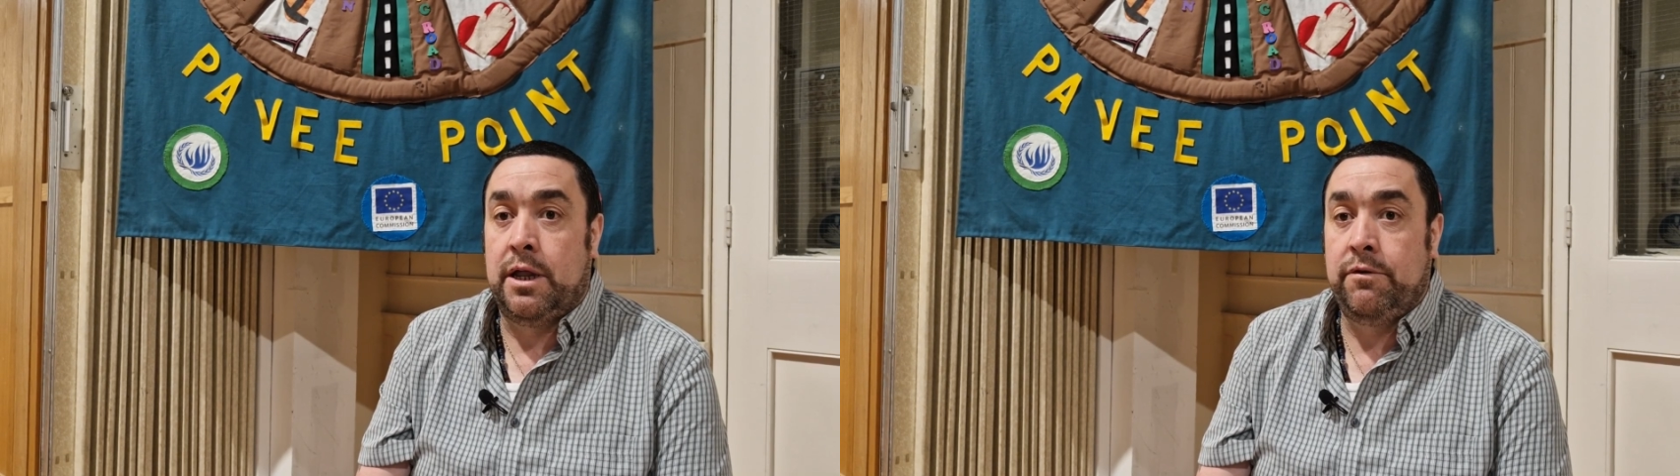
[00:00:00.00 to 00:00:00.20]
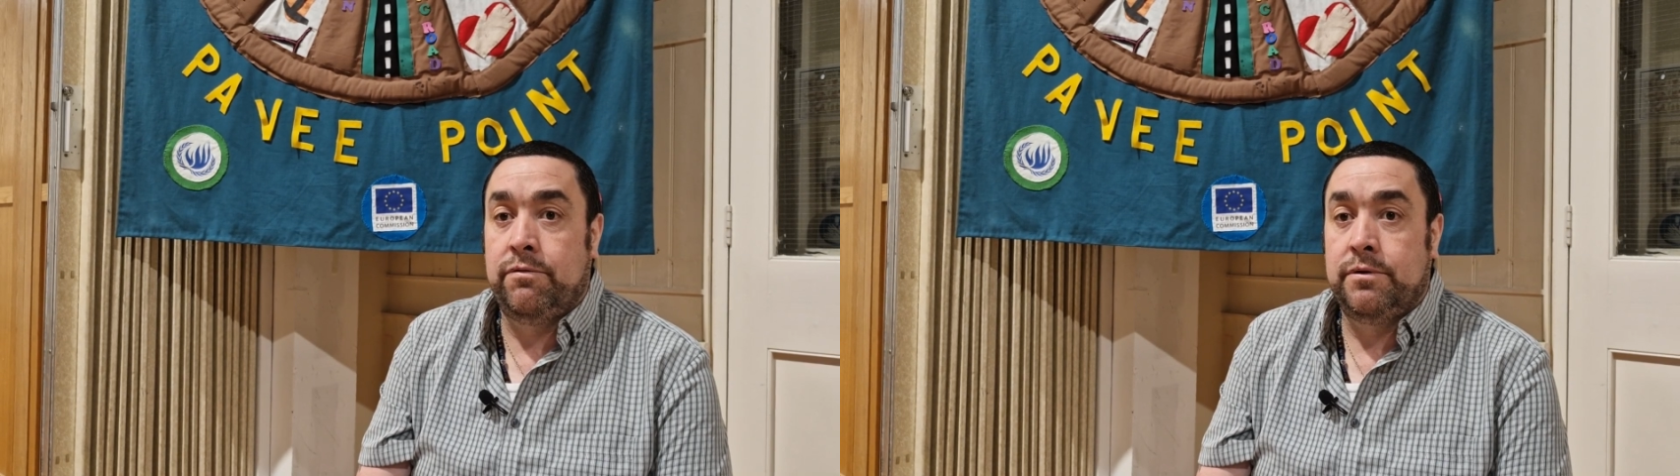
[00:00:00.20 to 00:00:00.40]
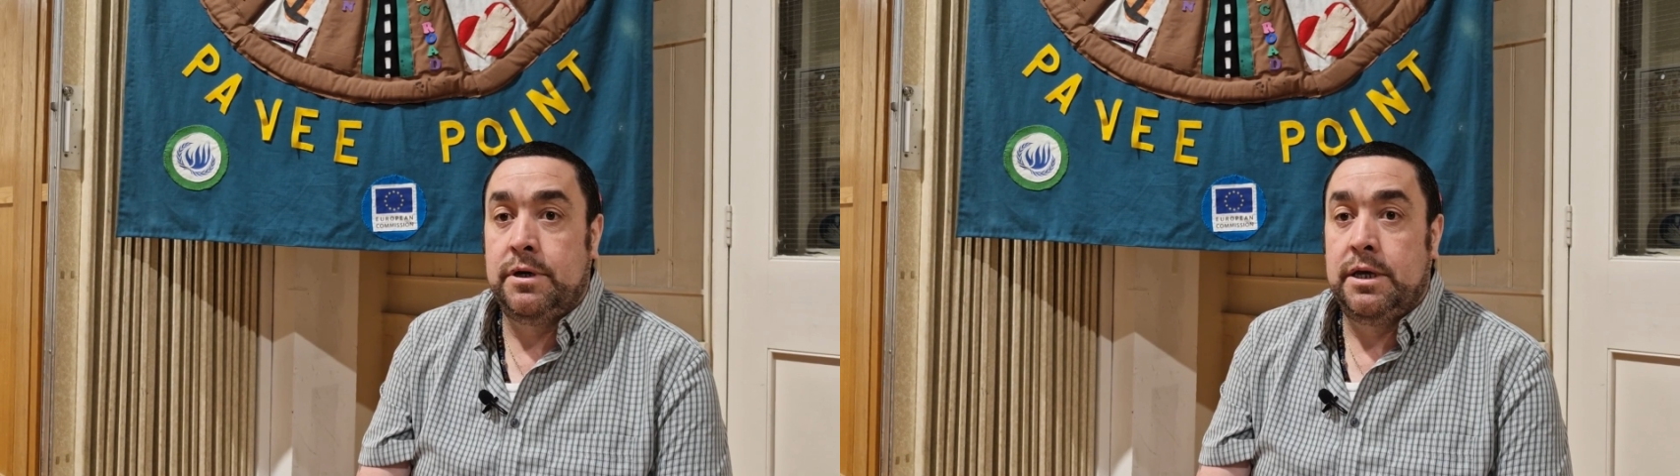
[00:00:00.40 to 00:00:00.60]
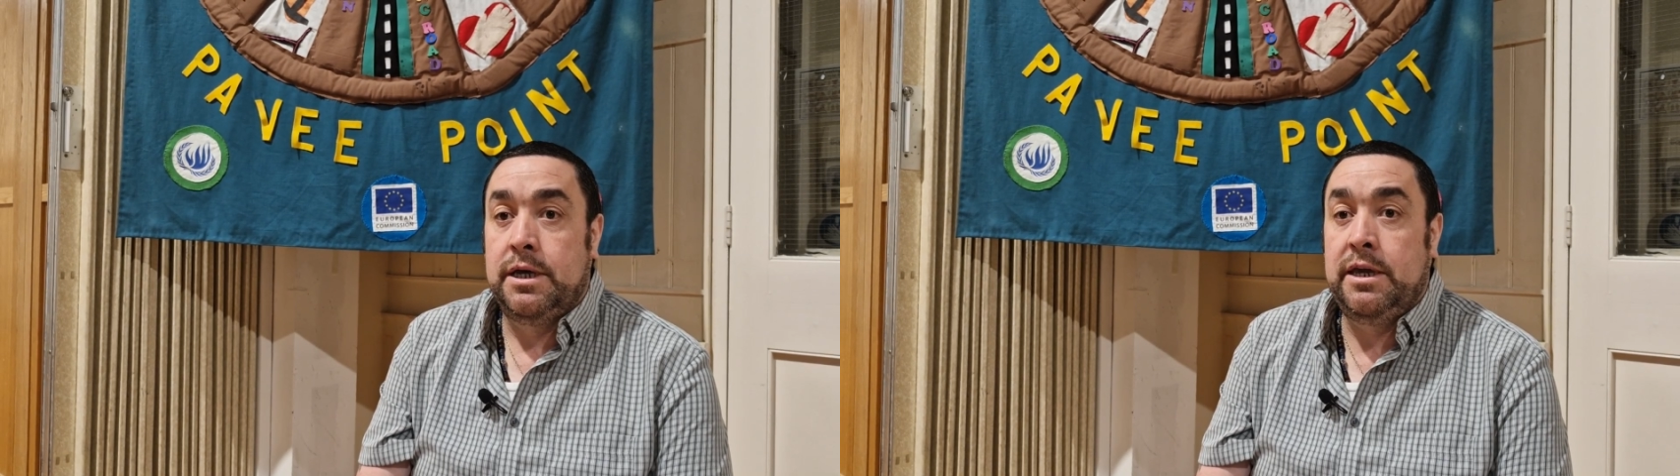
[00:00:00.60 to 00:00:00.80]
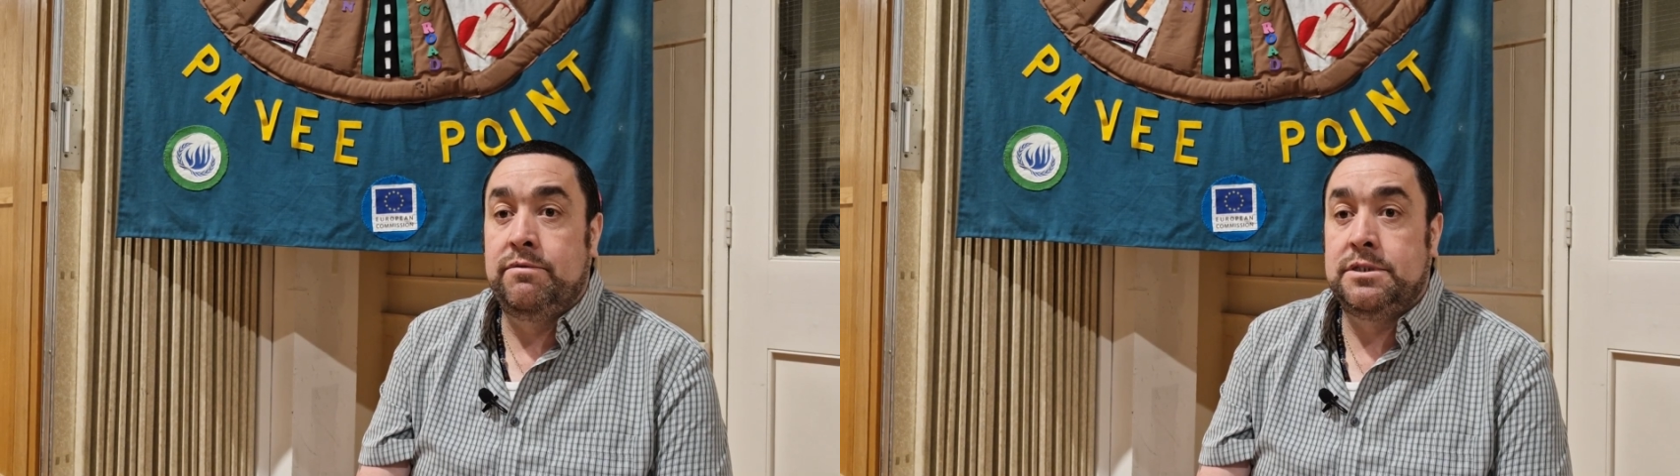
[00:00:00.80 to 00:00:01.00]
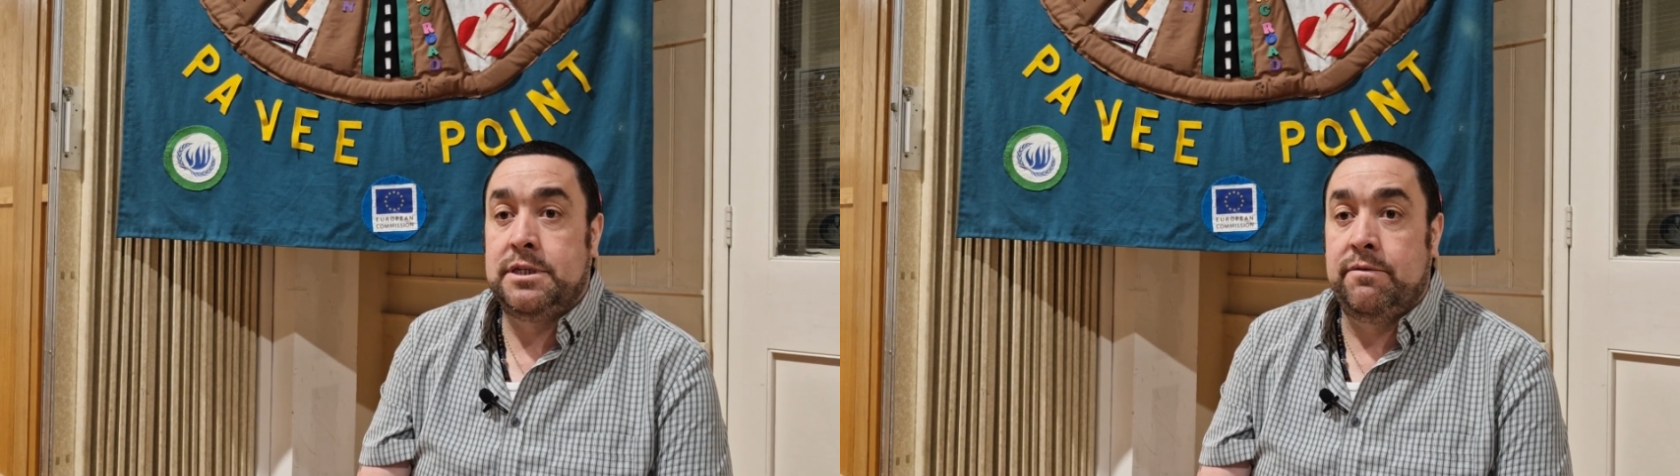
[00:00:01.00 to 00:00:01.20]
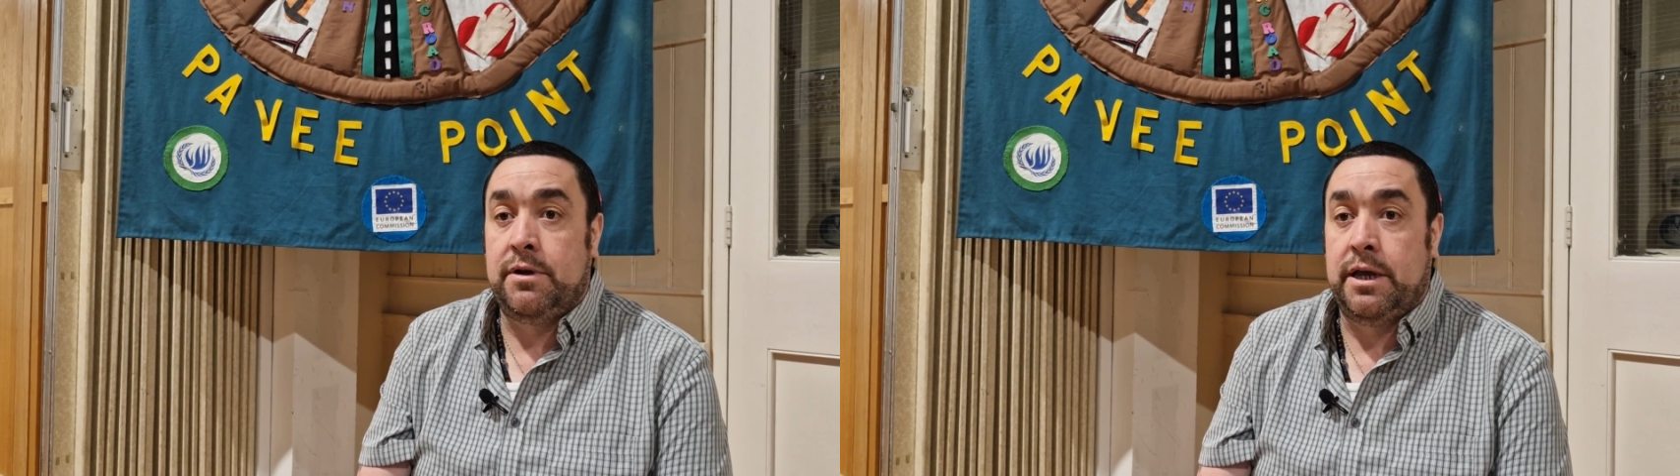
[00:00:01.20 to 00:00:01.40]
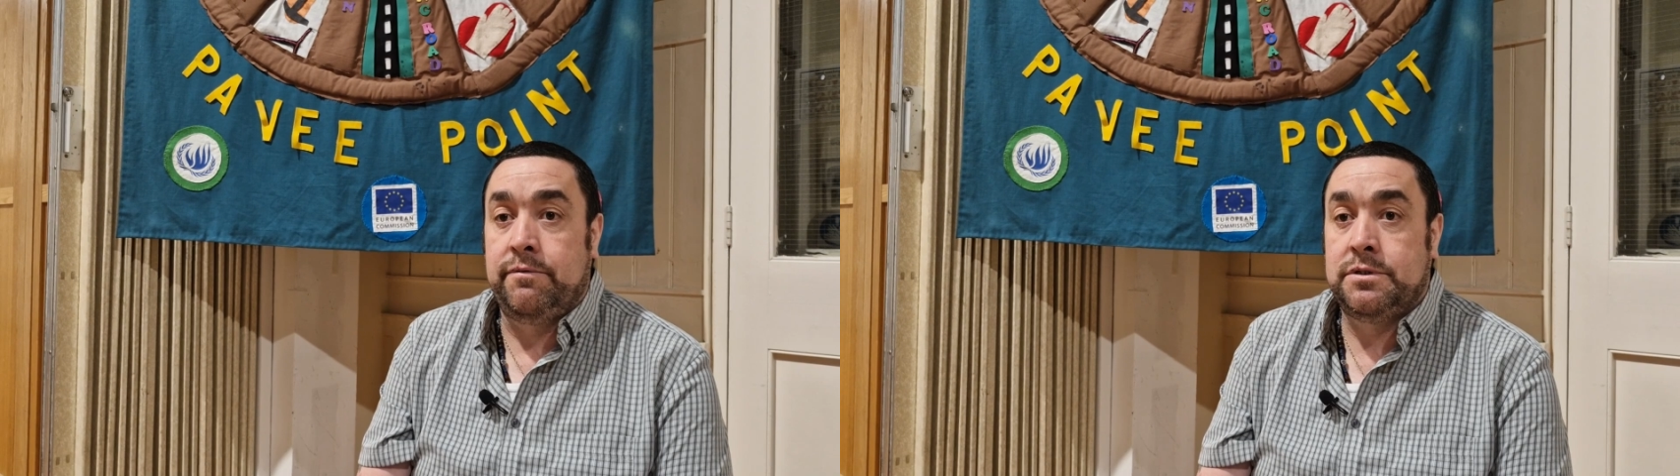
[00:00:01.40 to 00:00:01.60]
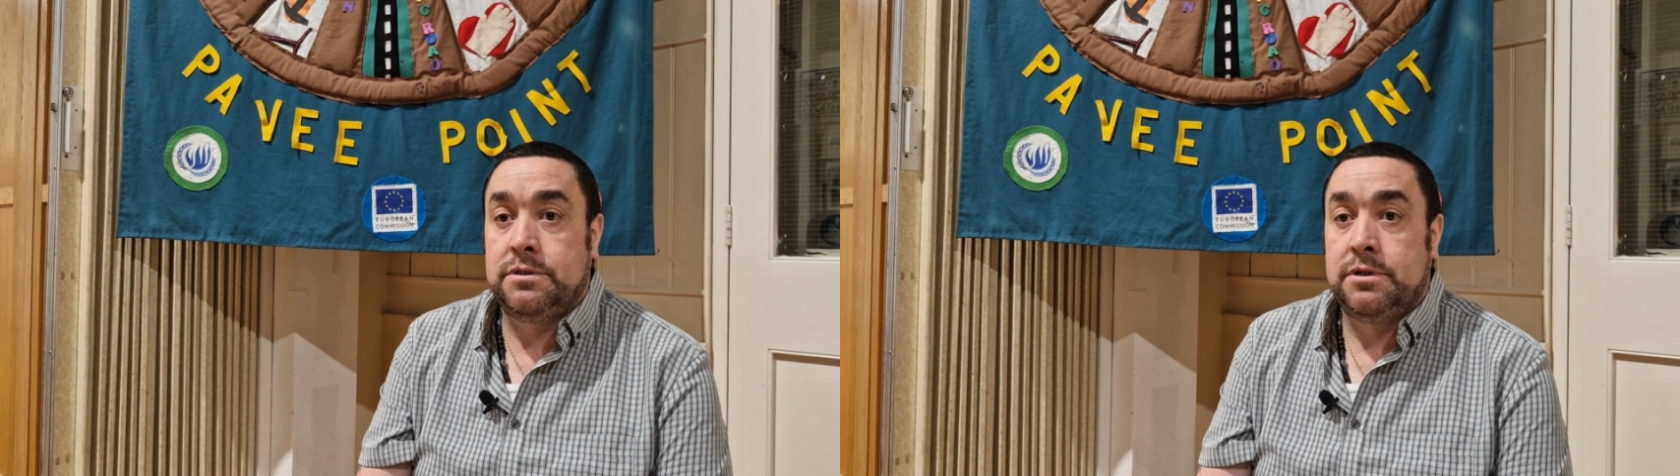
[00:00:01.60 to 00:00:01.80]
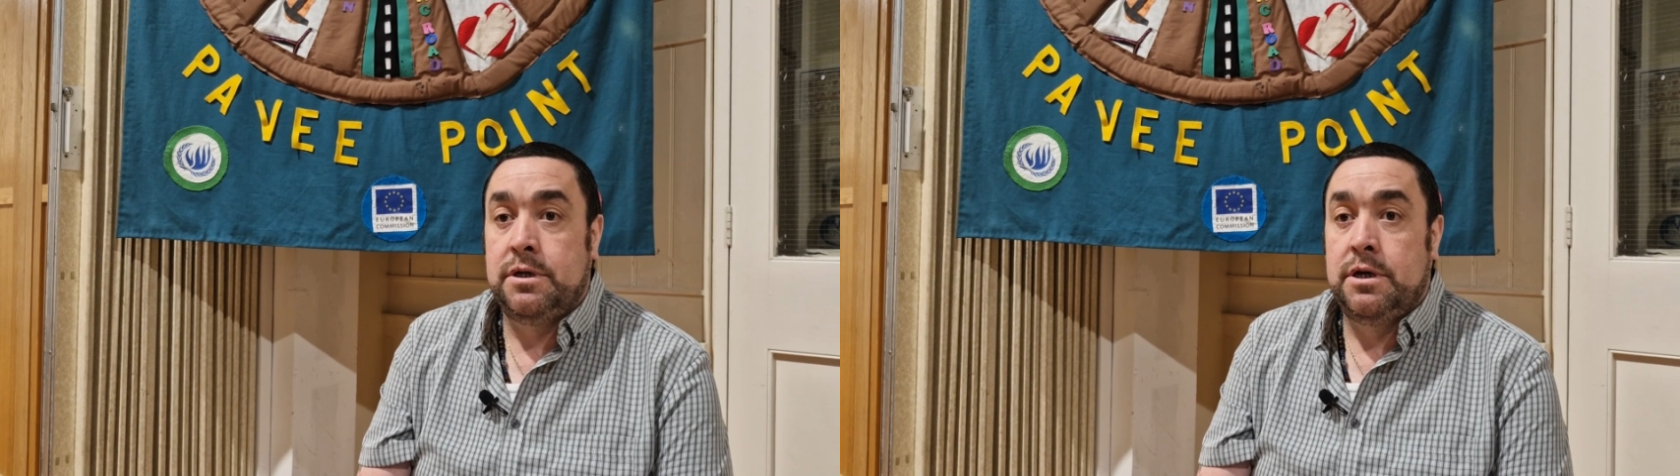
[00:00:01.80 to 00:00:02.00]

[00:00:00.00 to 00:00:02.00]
life, even saving lives.